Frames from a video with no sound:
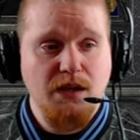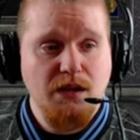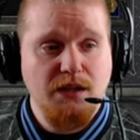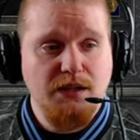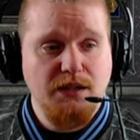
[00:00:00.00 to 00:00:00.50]

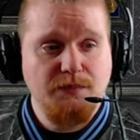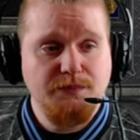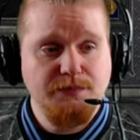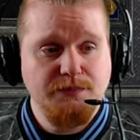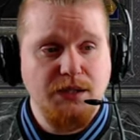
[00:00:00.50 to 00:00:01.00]

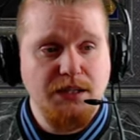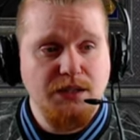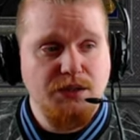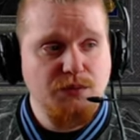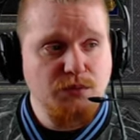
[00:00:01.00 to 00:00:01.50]
Um, and the
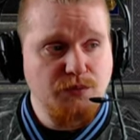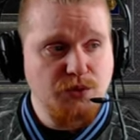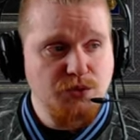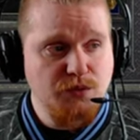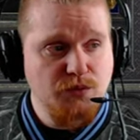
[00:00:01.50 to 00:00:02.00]
ethereal
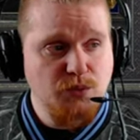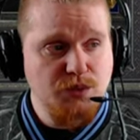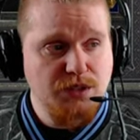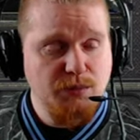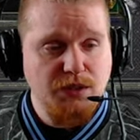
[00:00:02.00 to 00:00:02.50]
version, of
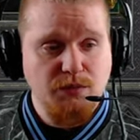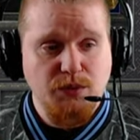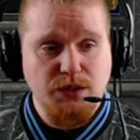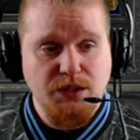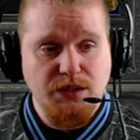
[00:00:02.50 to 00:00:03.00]
course, can be
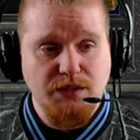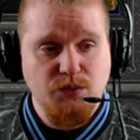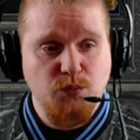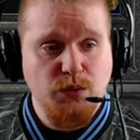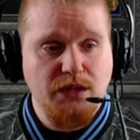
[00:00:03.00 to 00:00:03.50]
upgraded
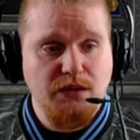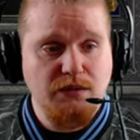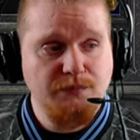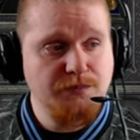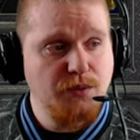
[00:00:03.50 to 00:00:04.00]
as
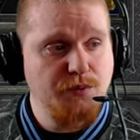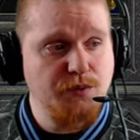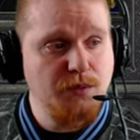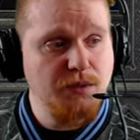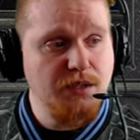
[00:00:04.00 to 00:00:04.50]
well
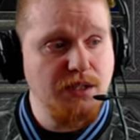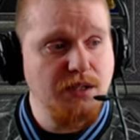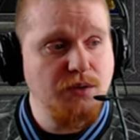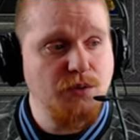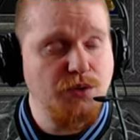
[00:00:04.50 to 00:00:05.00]
from the
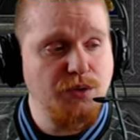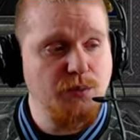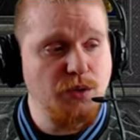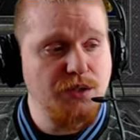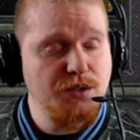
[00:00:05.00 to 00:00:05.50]

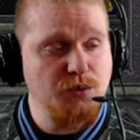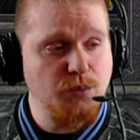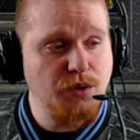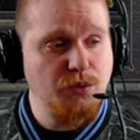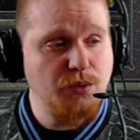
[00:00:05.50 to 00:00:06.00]
thirty-one to
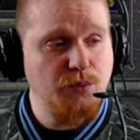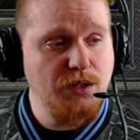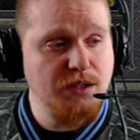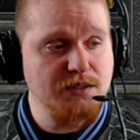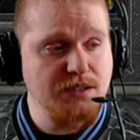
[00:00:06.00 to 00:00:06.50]
one oh
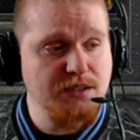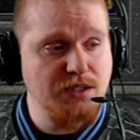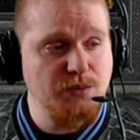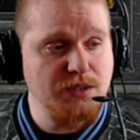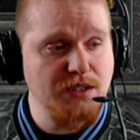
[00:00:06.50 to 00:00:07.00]
three,
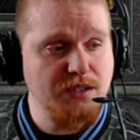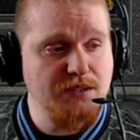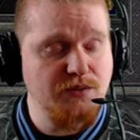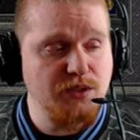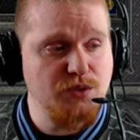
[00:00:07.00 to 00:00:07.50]
sixty-three dex,
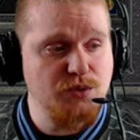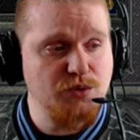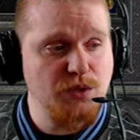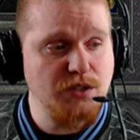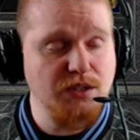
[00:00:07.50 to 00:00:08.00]
seventy-two
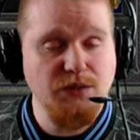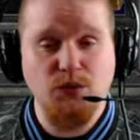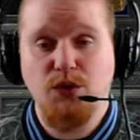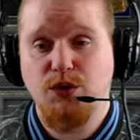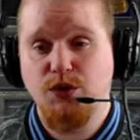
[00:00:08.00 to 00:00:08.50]
strength,
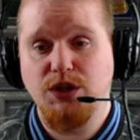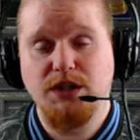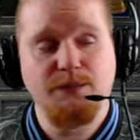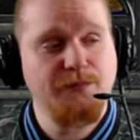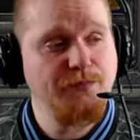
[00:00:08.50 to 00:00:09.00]
level
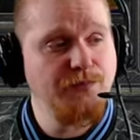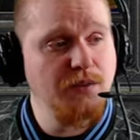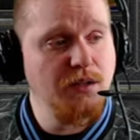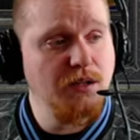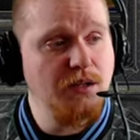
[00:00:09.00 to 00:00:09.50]
thirty,
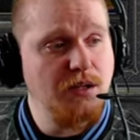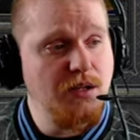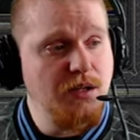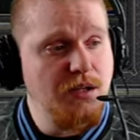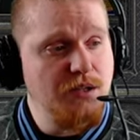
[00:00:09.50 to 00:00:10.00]

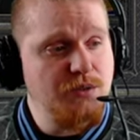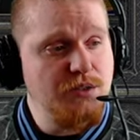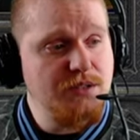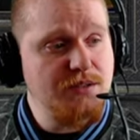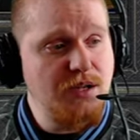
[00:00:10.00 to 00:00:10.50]
to
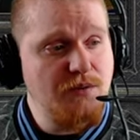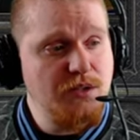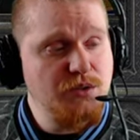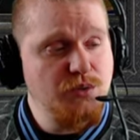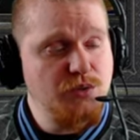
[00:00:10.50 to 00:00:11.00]
the seven
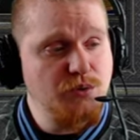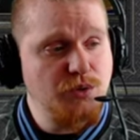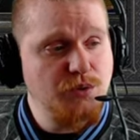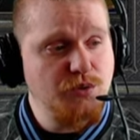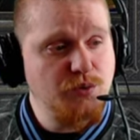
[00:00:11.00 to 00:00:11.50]
to two
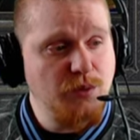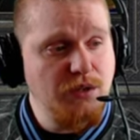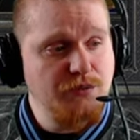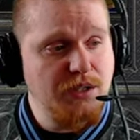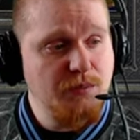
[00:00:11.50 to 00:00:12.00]

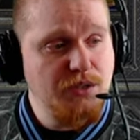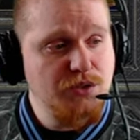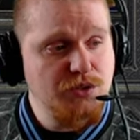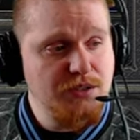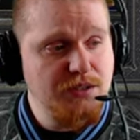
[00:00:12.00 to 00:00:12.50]
twelve
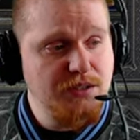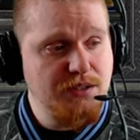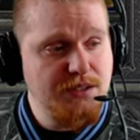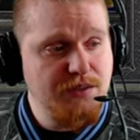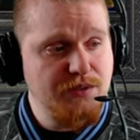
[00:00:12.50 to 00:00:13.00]
damage,
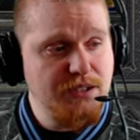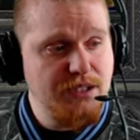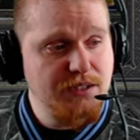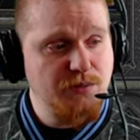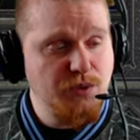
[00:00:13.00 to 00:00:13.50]
sixty-seven
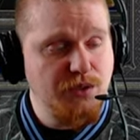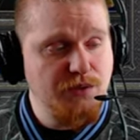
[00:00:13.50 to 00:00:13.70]
dex, one